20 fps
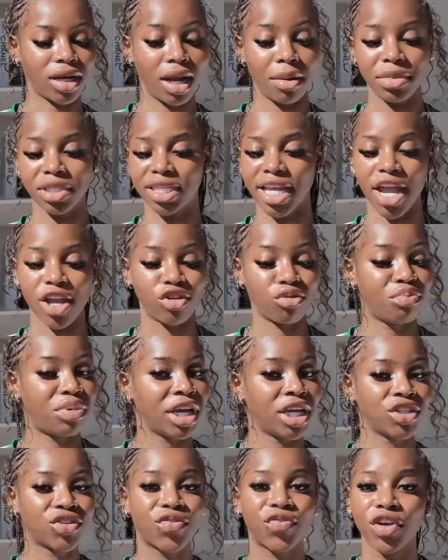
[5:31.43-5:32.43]
let me tell you,
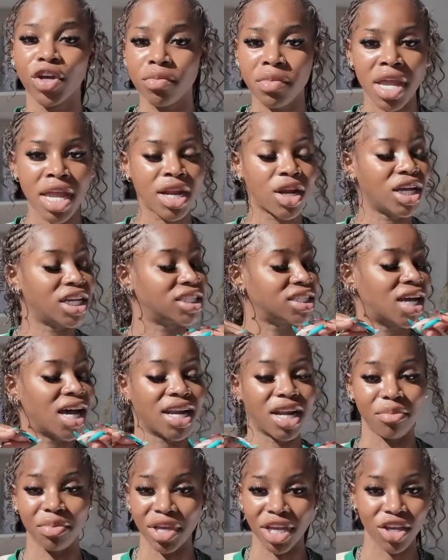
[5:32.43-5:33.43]
binge filming is
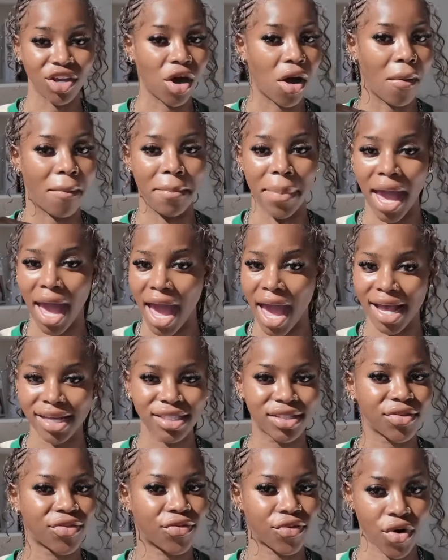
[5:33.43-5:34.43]
gonna be your
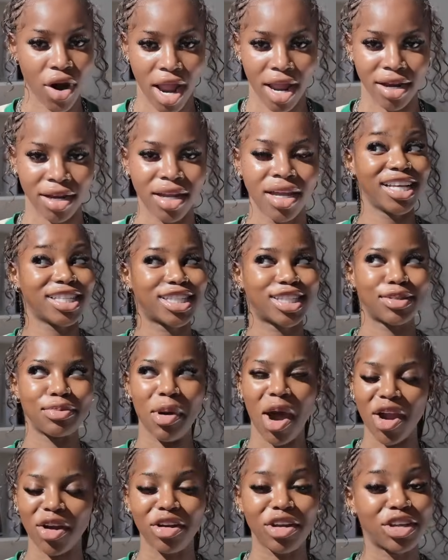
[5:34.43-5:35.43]
best friend. It's
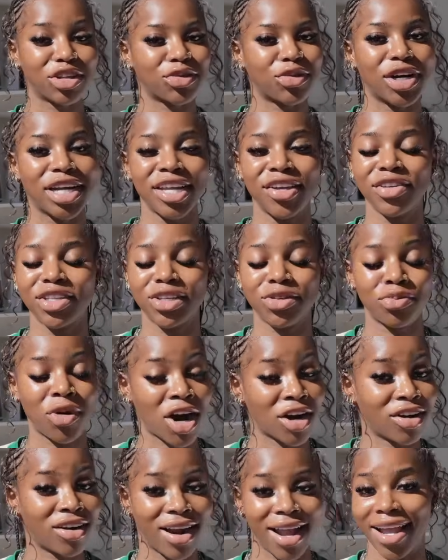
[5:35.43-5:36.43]
smarter, you're working
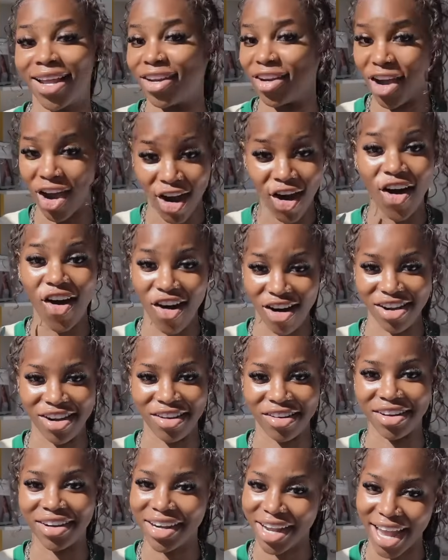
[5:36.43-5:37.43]
smarter and not harder,
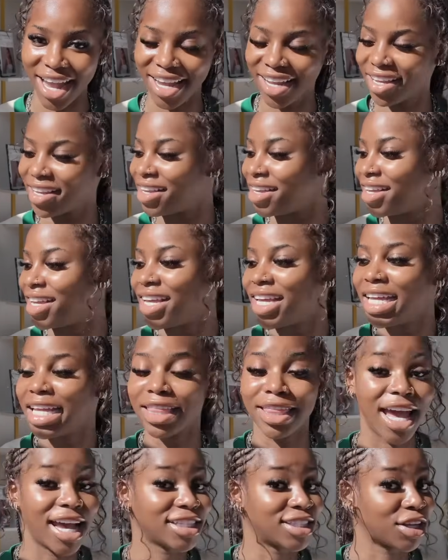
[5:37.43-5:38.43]
okay?
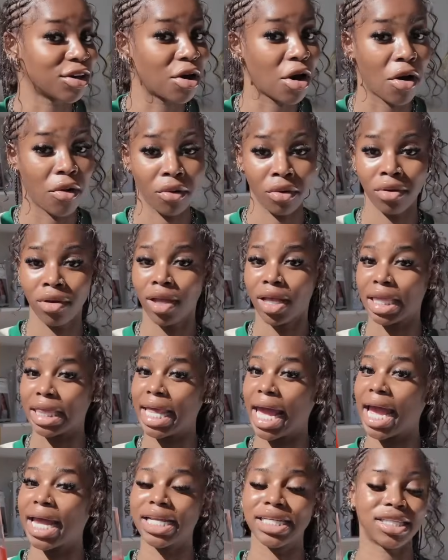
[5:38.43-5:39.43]
That's the goal.
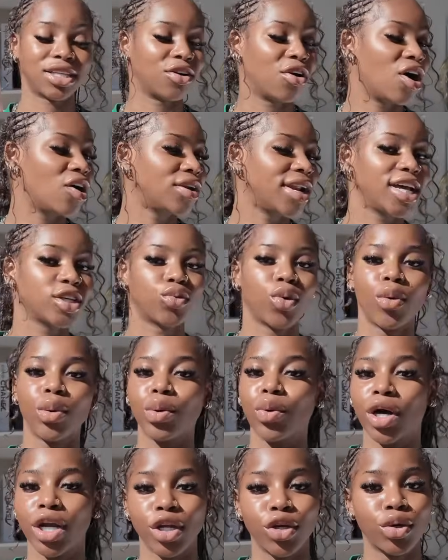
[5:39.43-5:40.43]
That is the goal. That's what we
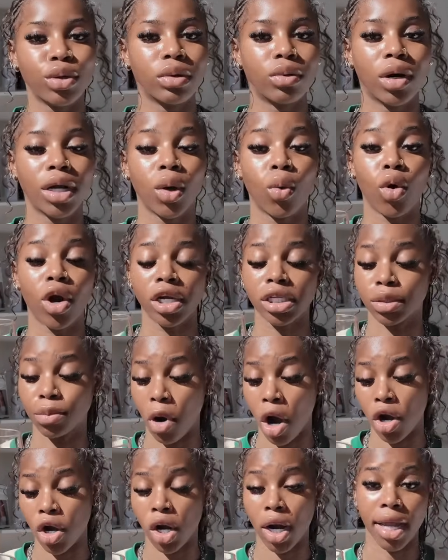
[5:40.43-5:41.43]
wanna do. We wanna work
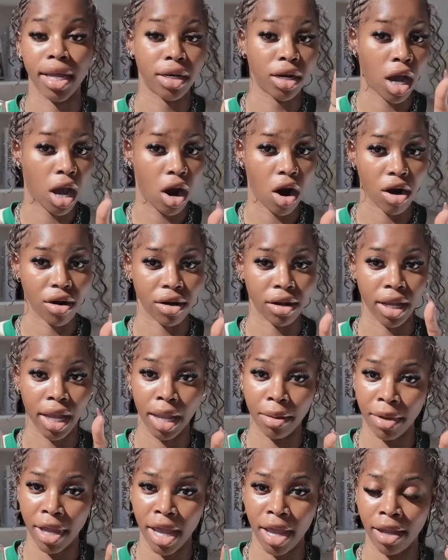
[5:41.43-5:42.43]
smarter and not harder.
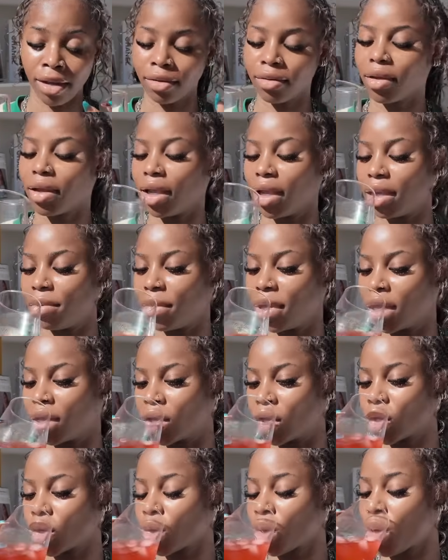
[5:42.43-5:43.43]
Amen? Amen.